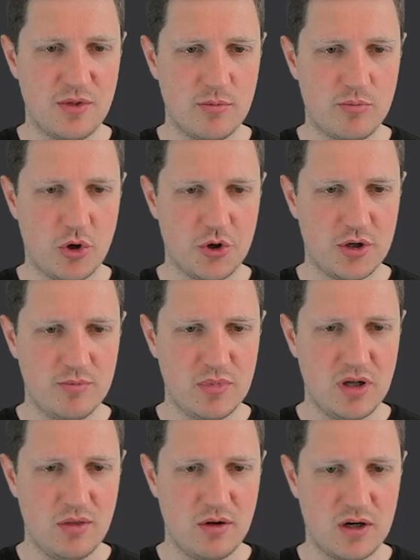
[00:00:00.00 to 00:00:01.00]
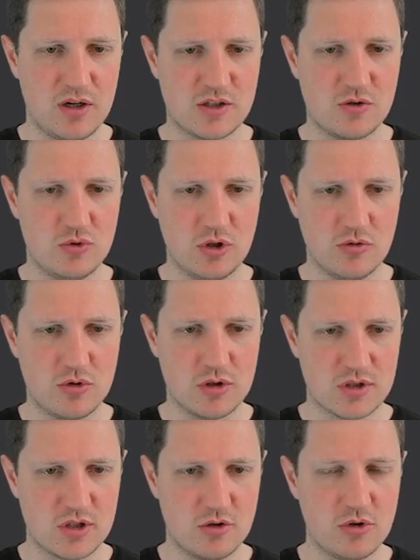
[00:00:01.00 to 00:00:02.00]
the bottom in the RStudio
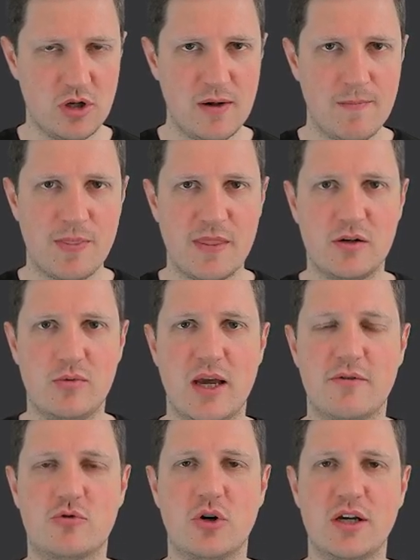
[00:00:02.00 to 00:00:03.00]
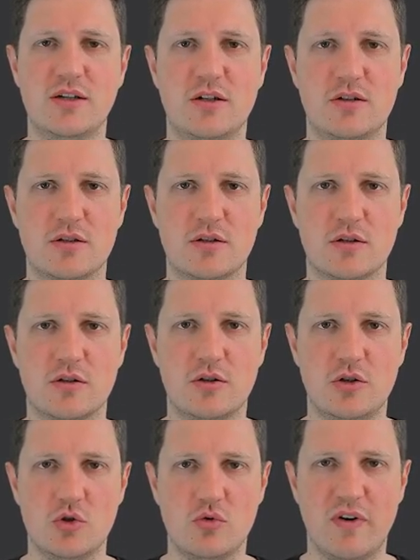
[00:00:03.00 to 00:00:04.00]
console that we have created a
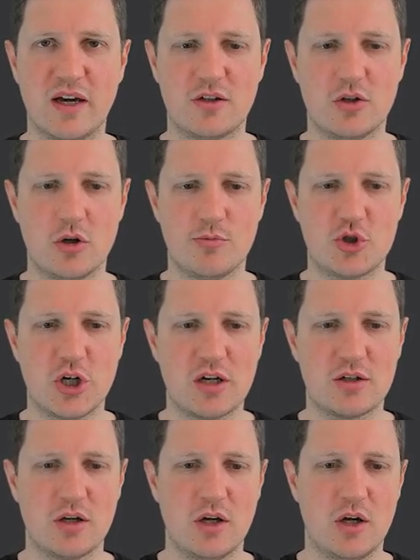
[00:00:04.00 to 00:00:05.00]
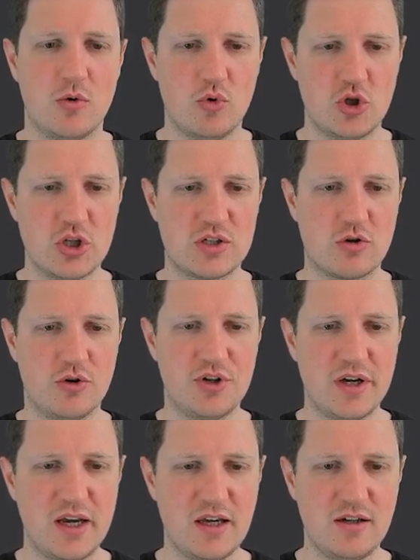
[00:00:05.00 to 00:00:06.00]
new vector object, which is
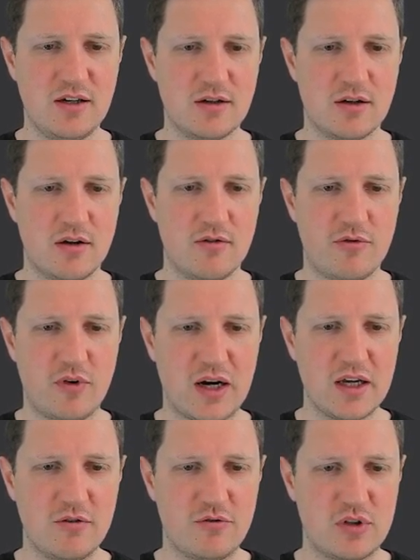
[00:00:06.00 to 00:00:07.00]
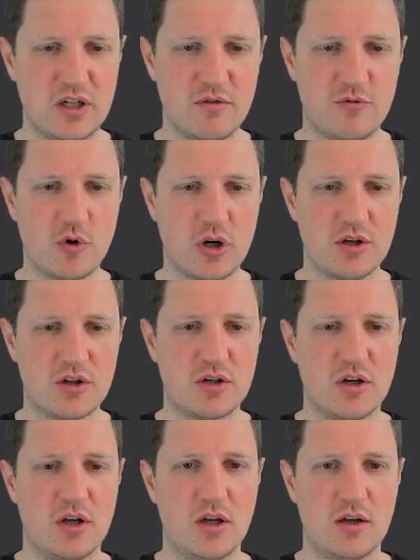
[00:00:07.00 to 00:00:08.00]
containing five different
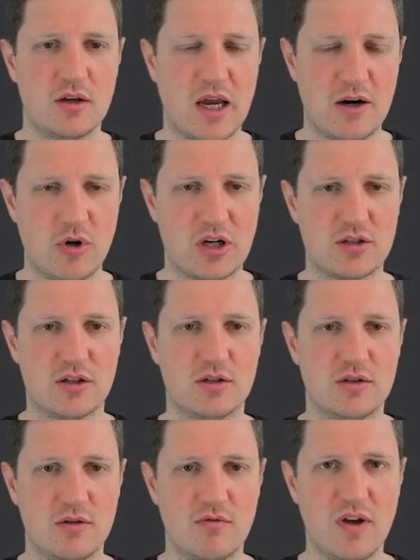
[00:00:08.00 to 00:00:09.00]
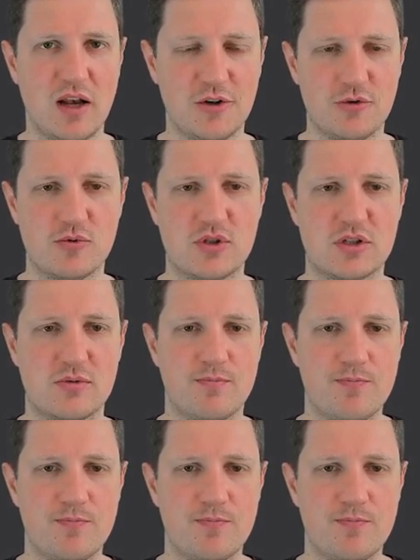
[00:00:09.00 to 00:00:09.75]
character values.